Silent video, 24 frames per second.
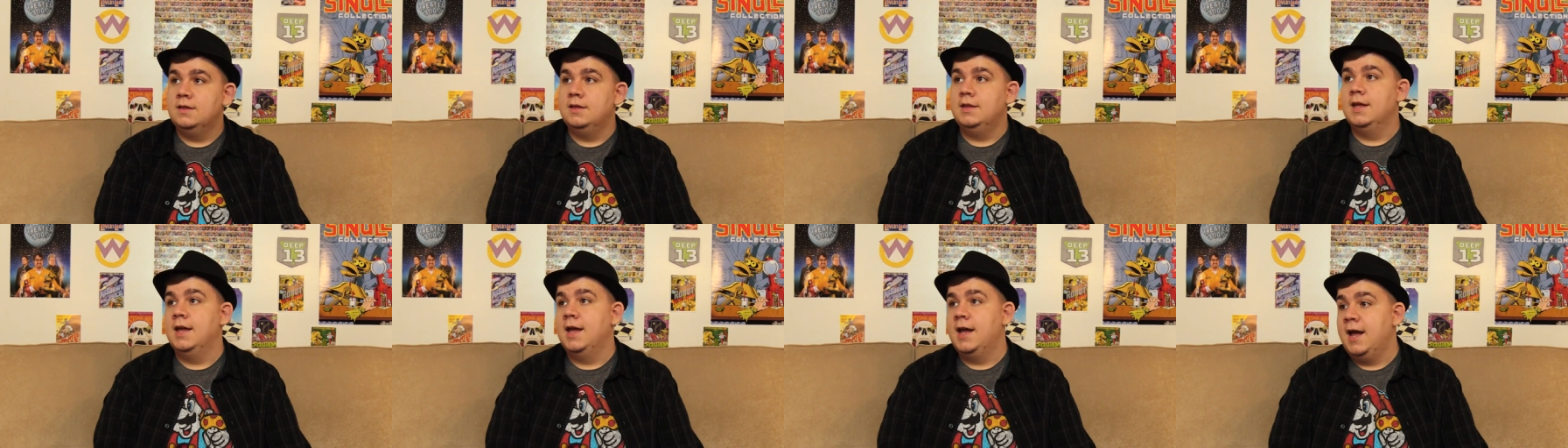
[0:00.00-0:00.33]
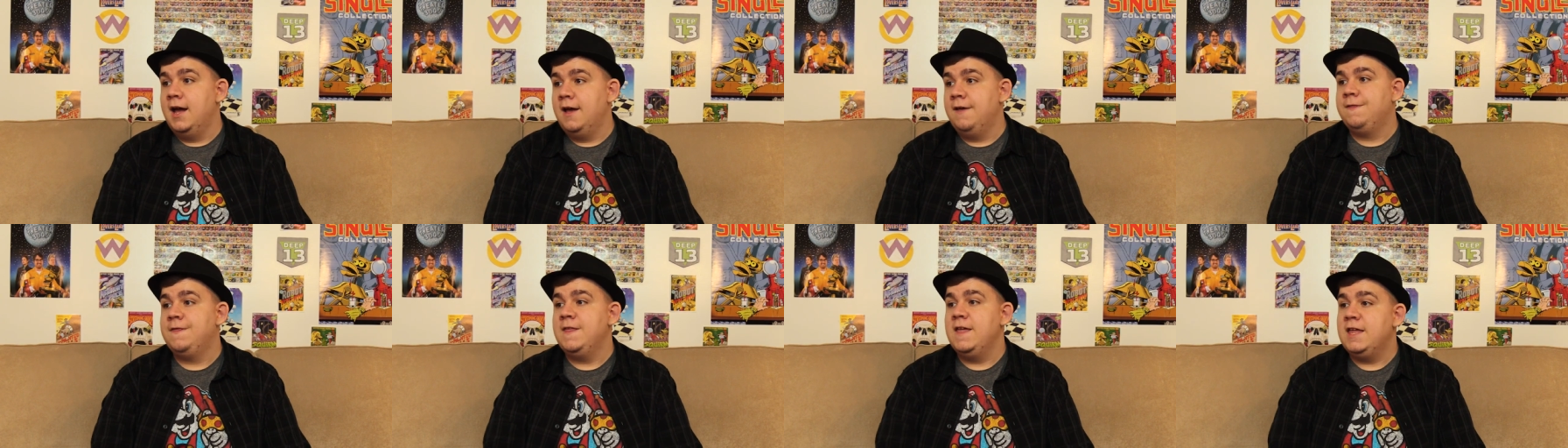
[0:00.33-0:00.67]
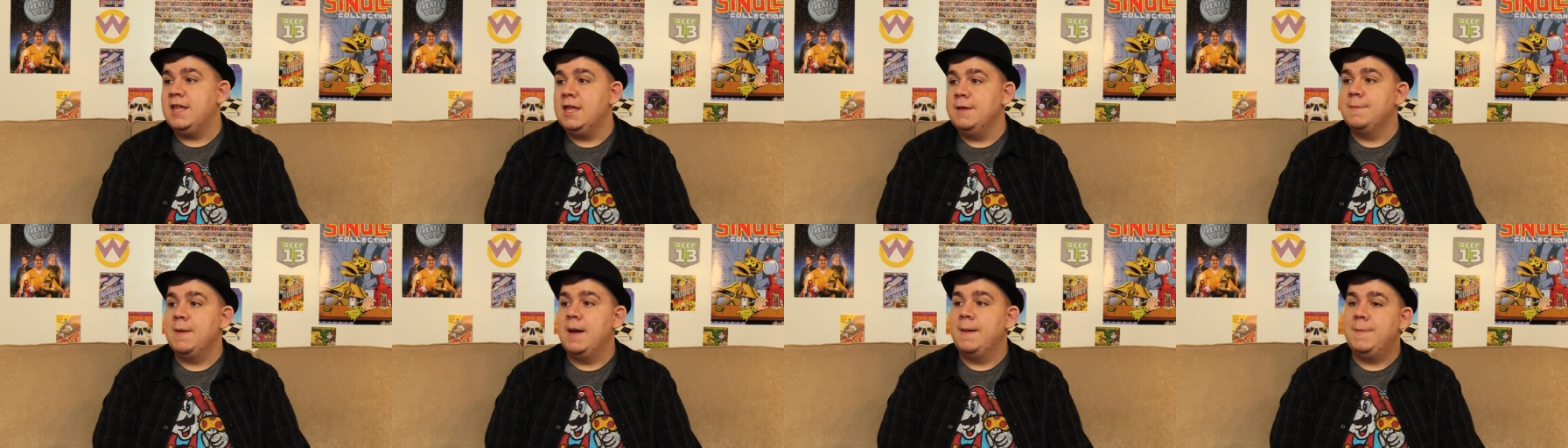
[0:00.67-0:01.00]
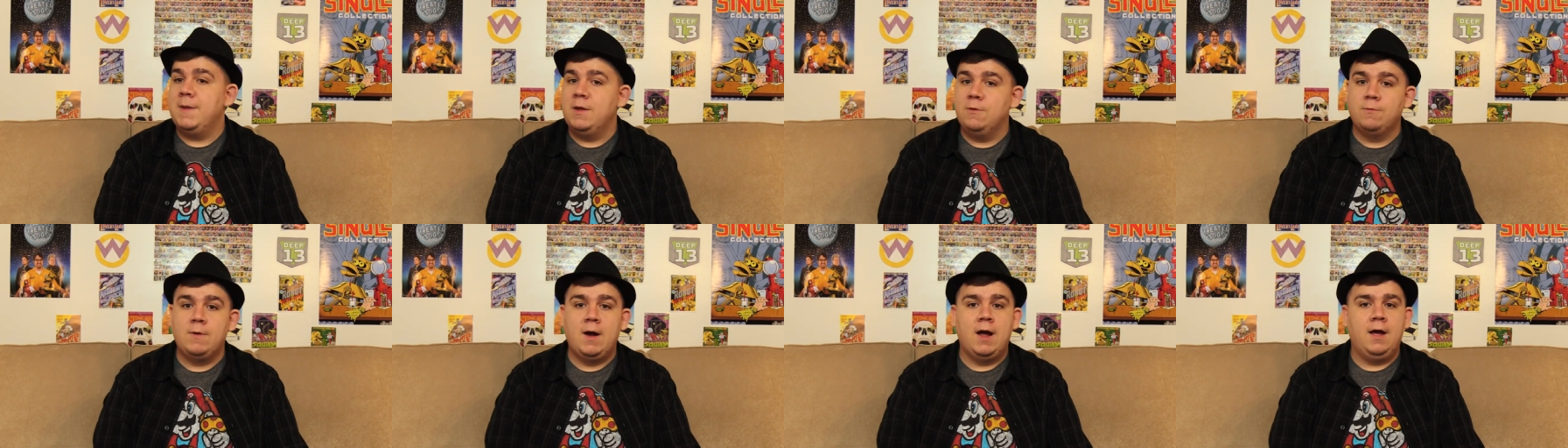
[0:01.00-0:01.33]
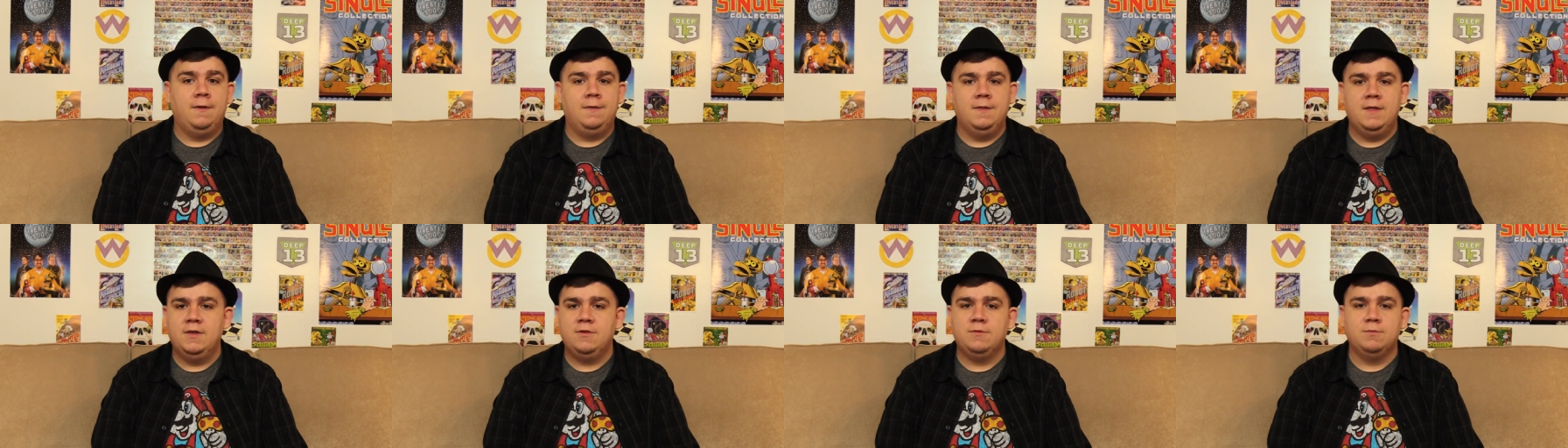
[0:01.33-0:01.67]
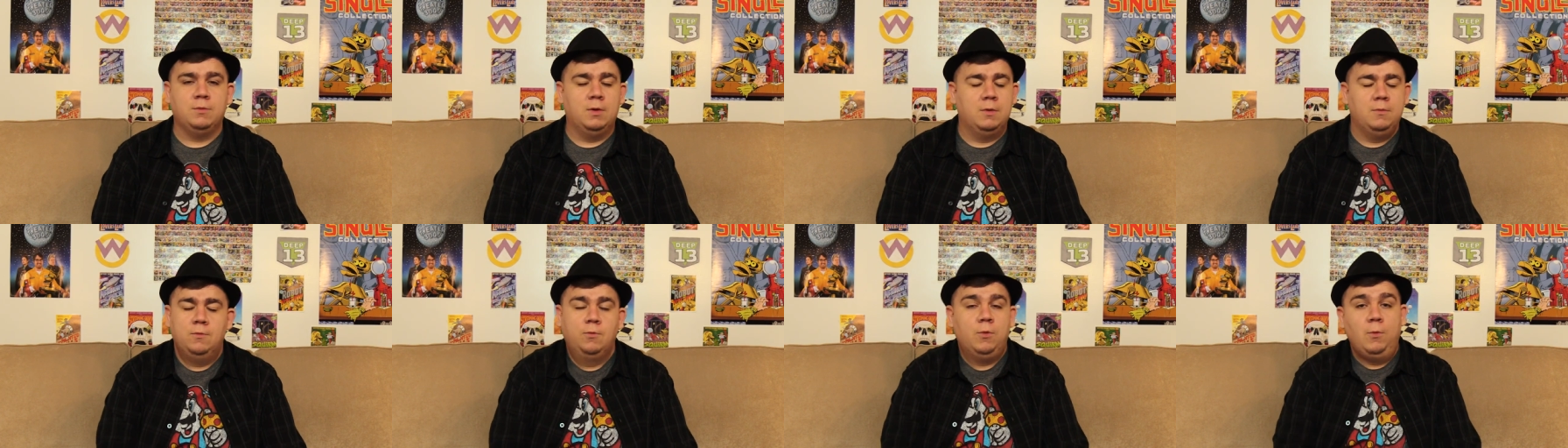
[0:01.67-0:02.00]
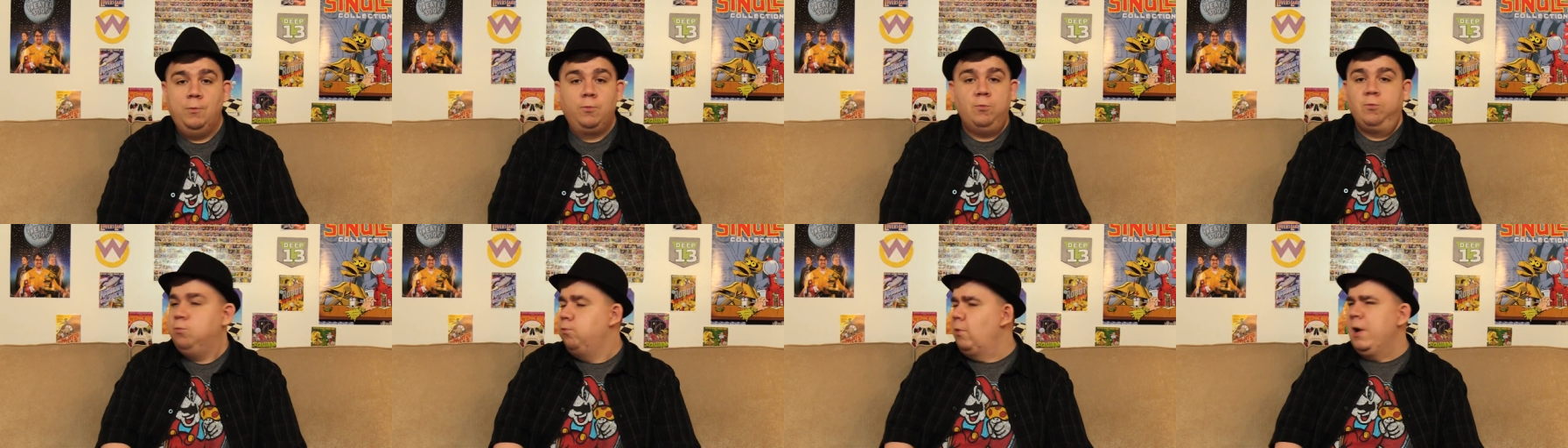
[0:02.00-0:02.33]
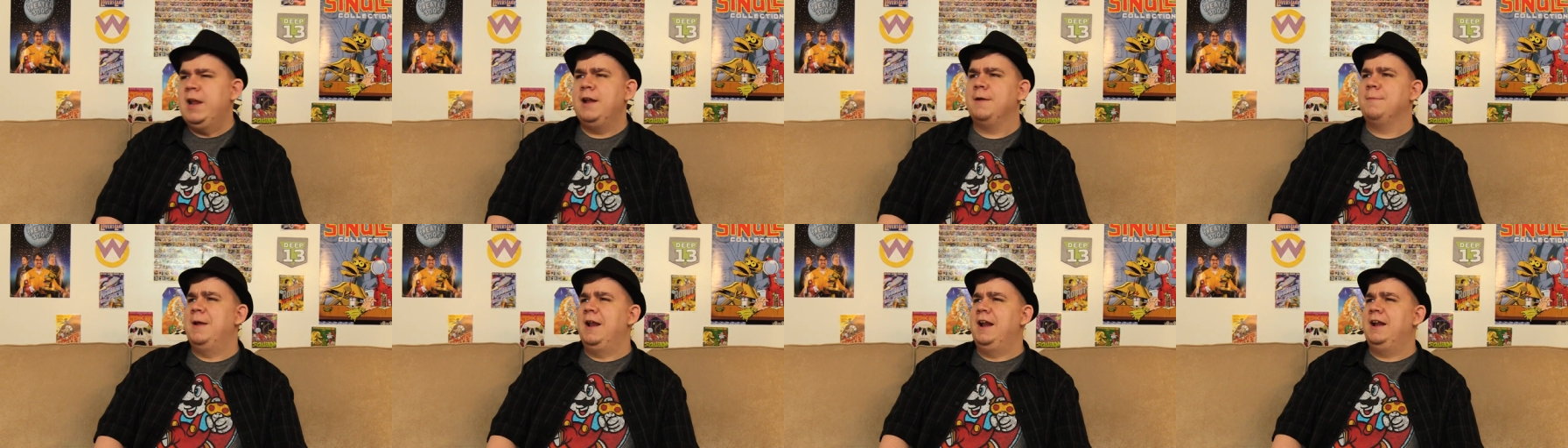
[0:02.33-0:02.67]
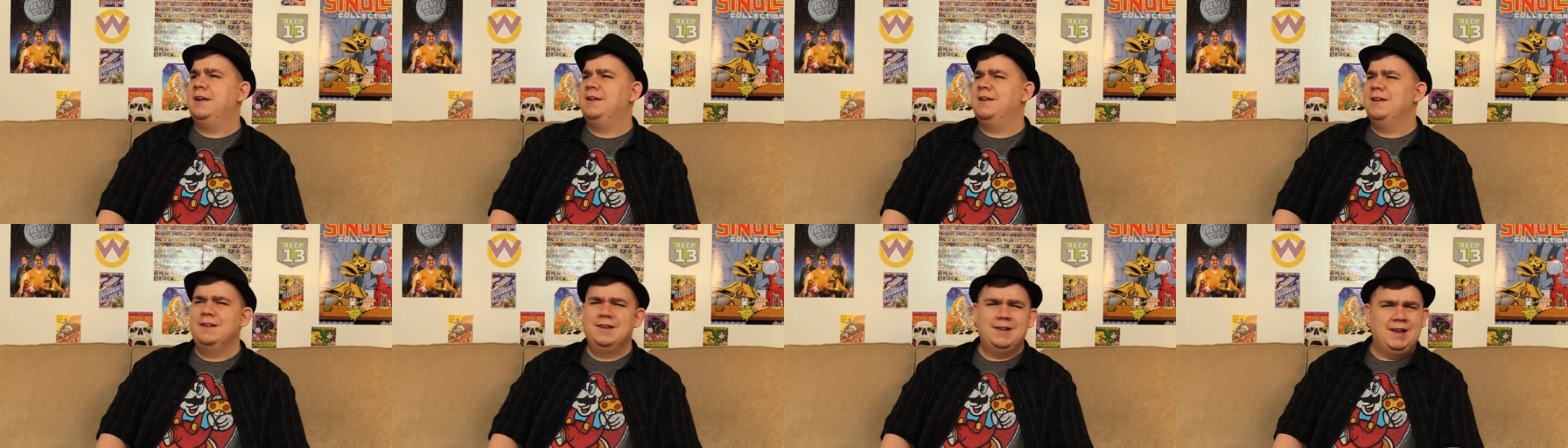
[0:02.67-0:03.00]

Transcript: Yeah, I think you might be right this one. wait a minute!